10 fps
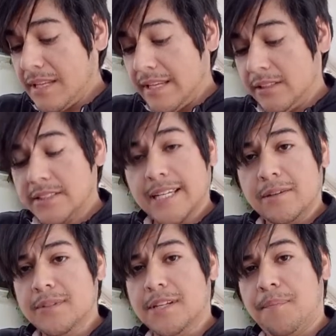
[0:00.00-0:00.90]
it looks like it
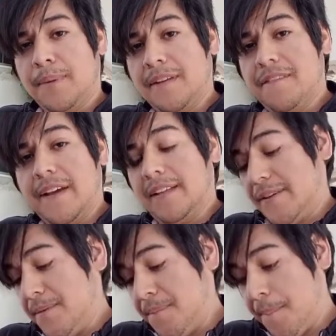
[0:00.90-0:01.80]
was a complete
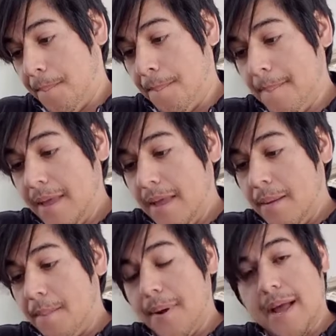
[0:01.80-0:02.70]
failure,
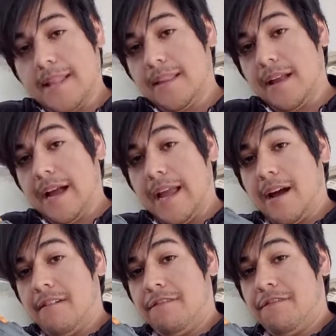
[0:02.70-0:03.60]
but I
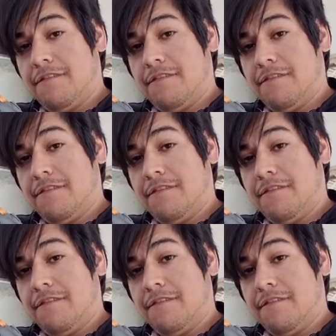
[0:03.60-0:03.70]
have